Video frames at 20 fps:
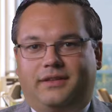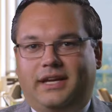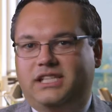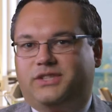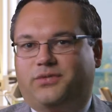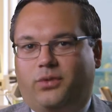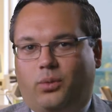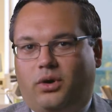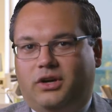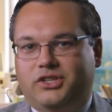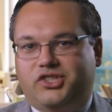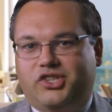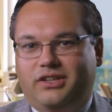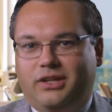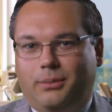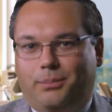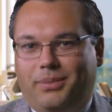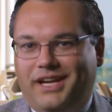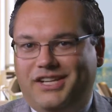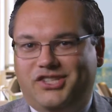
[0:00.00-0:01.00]
Thanks for
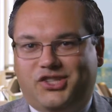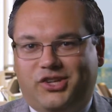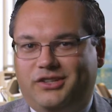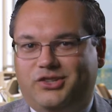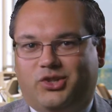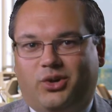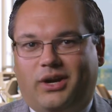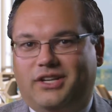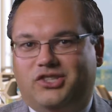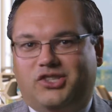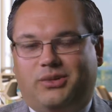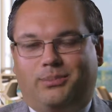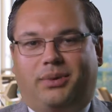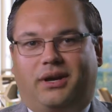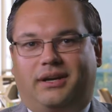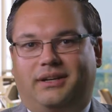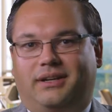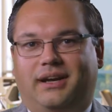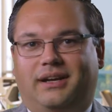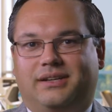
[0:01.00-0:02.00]
watching the Patient Attraction
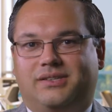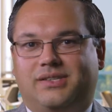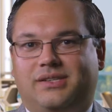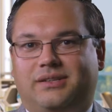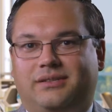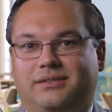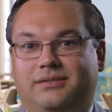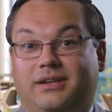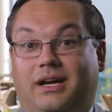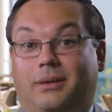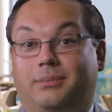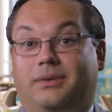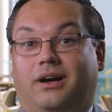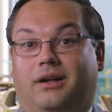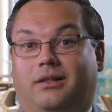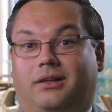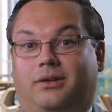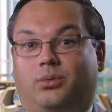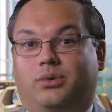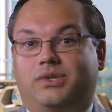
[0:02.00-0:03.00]
Podcast. I'm
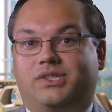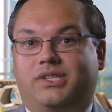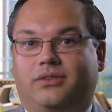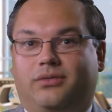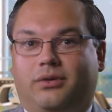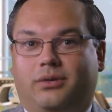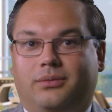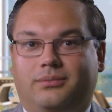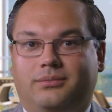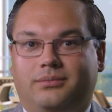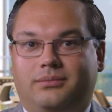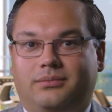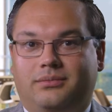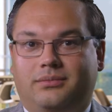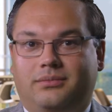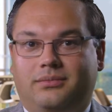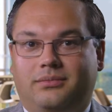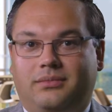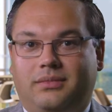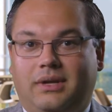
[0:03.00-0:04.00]
Colin Receveur.
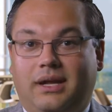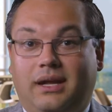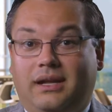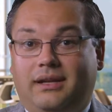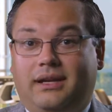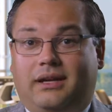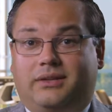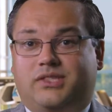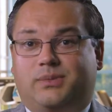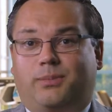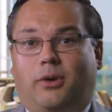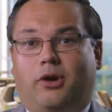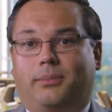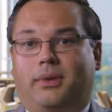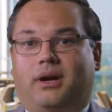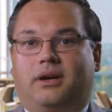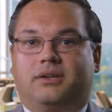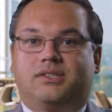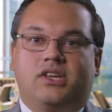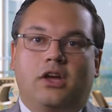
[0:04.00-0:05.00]
Now, at
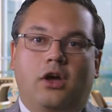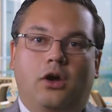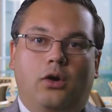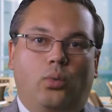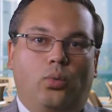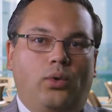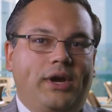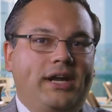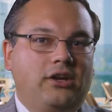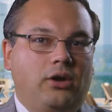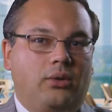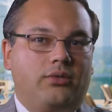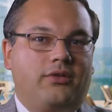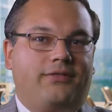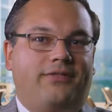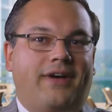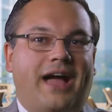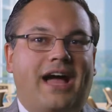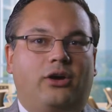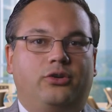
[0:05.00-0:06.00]
SmartBox, we know the
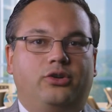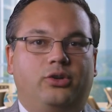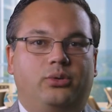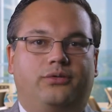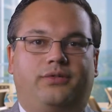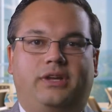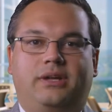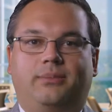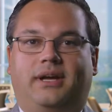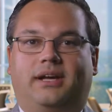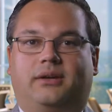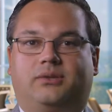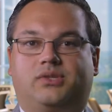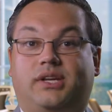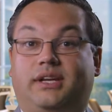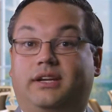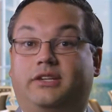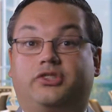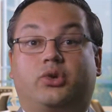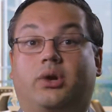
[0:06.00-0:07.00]
value of emails
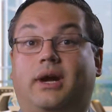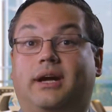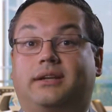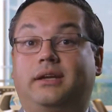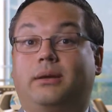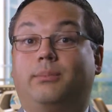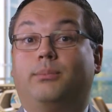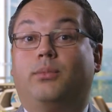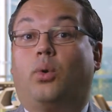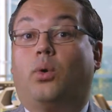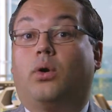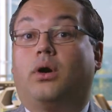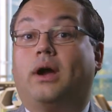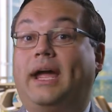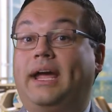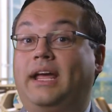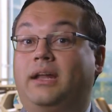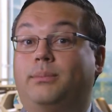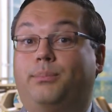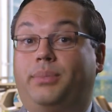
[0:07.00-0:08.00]
in attracting more
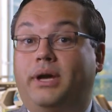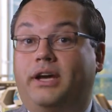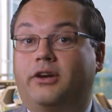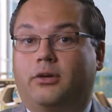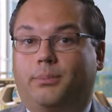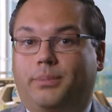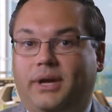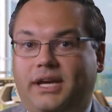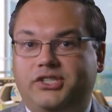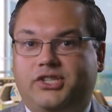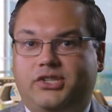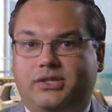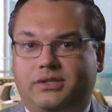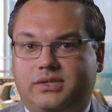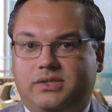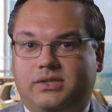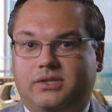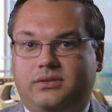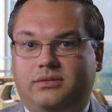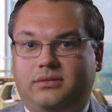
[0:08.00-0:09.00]
and better
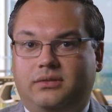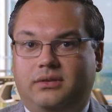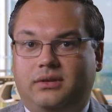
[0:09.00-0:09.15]
patients.